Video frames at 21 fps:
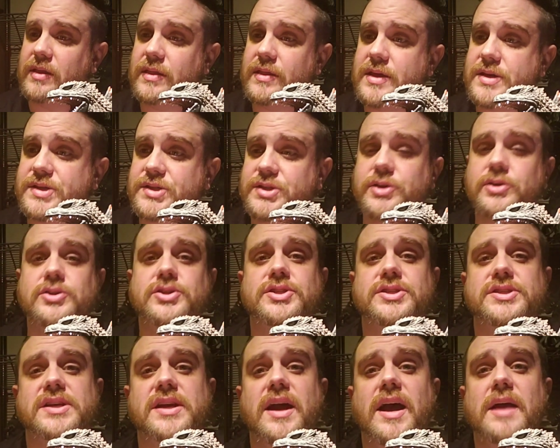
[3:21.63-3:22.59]
this Yuji
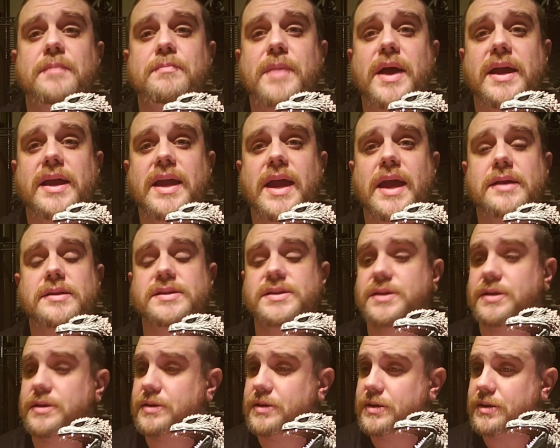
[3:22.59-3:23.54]
Sakai
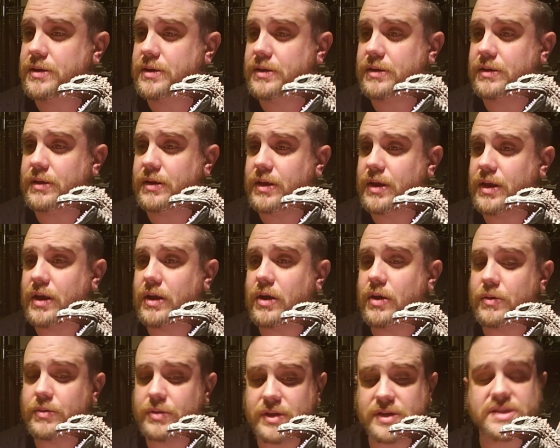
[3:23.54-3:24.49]
Maquette,
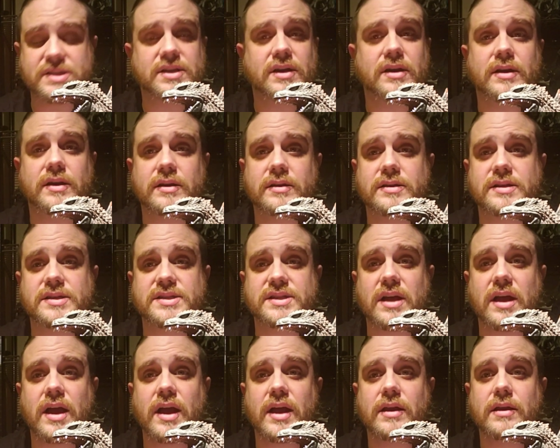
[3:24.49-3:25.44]
this
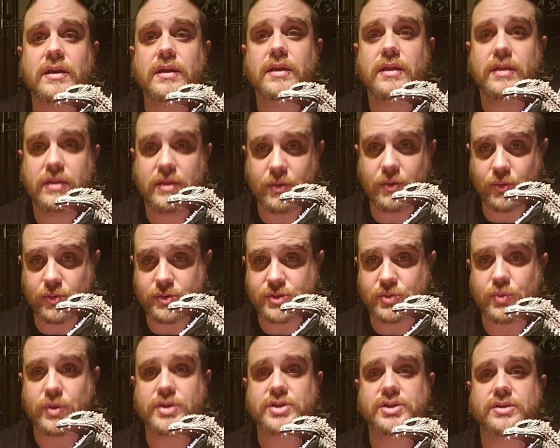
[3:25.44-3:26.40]
design that was
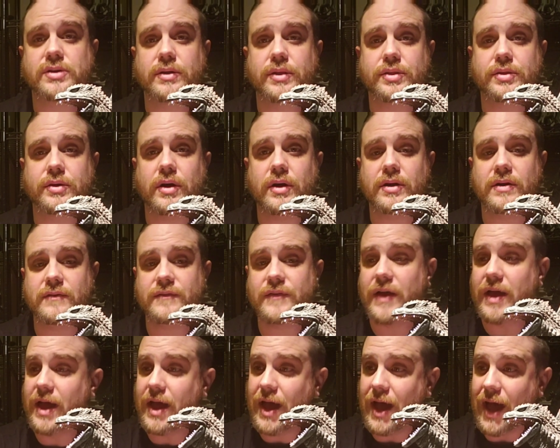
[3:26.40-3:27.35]
originally thought of,
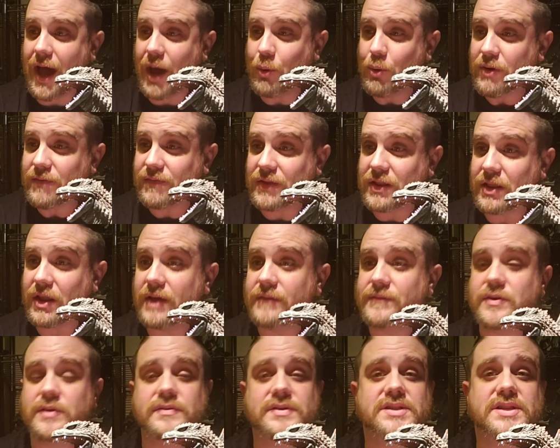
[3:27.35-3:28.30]
I would have
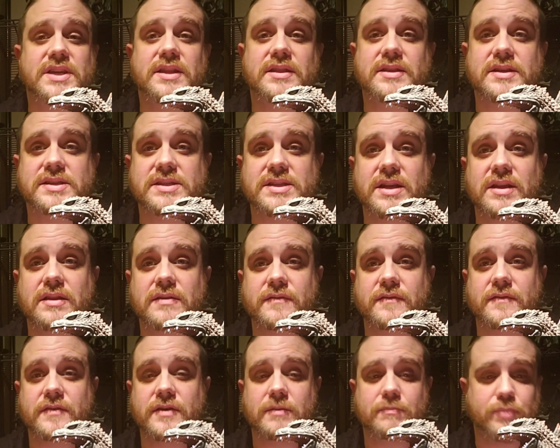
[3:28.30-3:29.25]
loved to have seen this in the
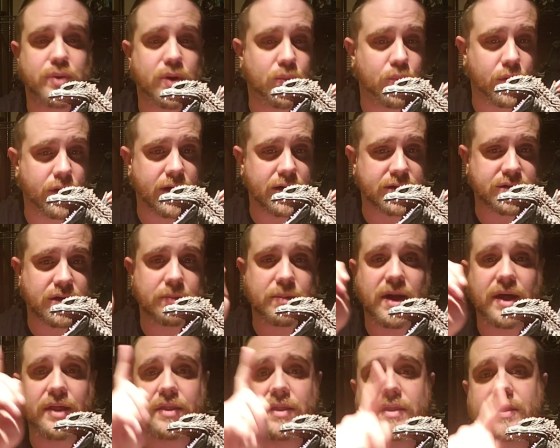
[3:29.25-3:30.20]
film. But we're going to talk
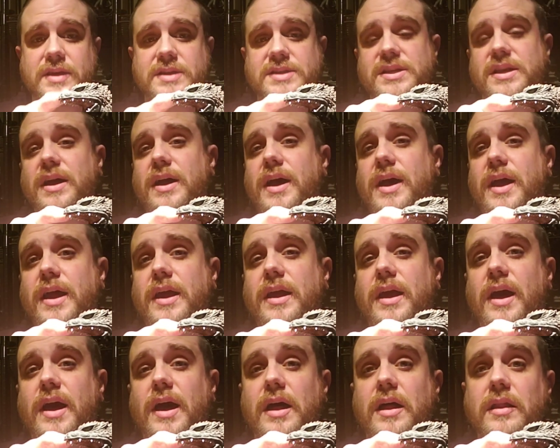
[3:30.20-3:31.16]
about this guy
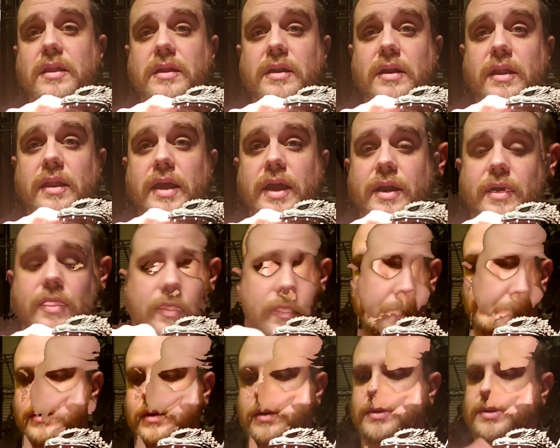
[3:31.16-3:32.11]
a little later.
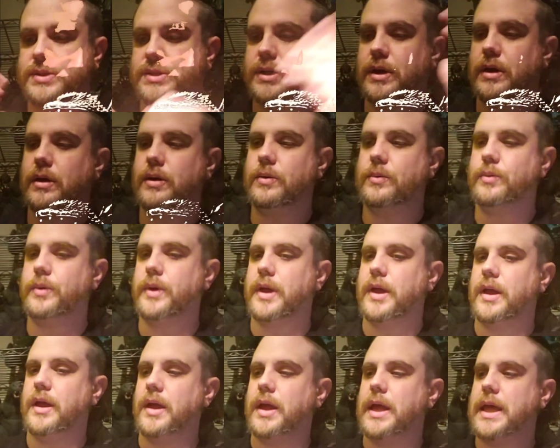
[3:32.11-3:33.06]
So,
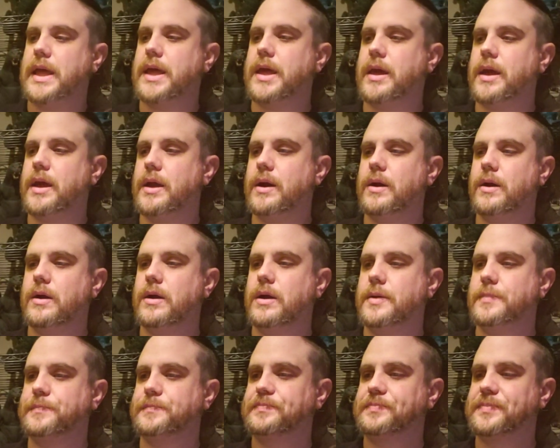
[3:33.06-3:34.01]

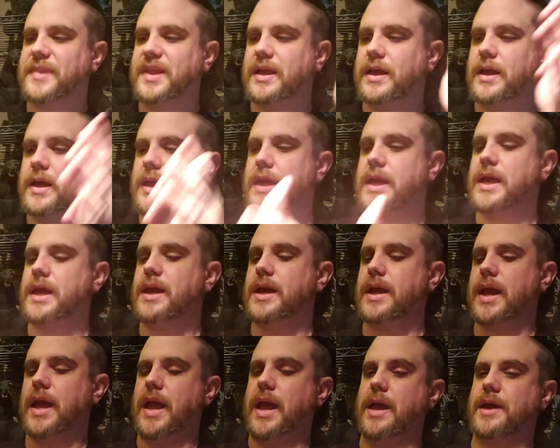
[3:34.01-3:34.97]
here
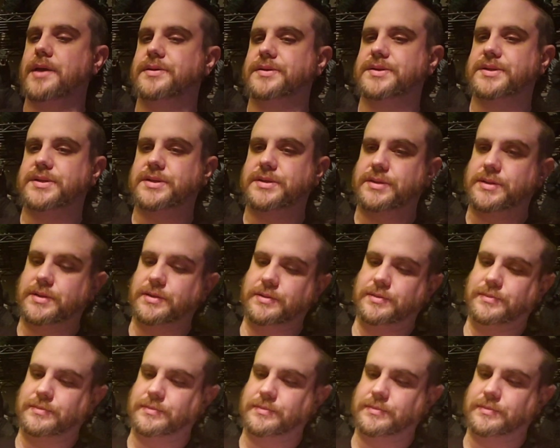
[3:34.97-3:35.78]
he is.